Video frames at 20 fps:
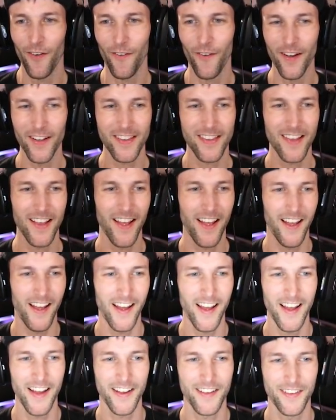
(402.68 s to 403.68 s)
What the
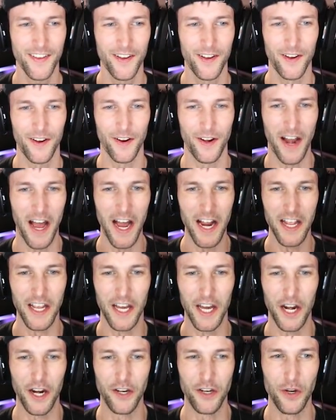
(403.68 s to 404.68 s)
heck, dude? How are you
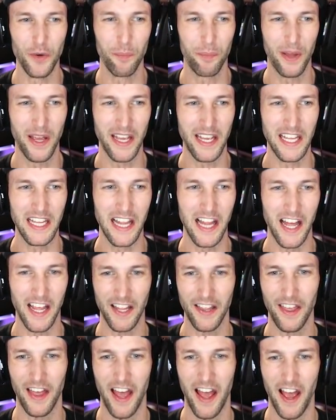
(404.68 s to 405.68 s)
going to do Piggy
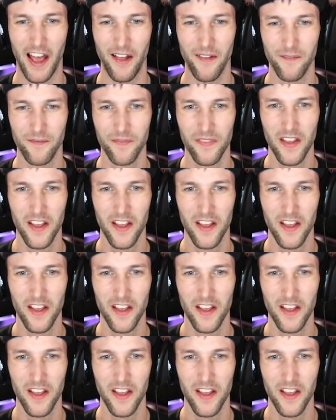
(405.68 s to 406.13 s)
like that?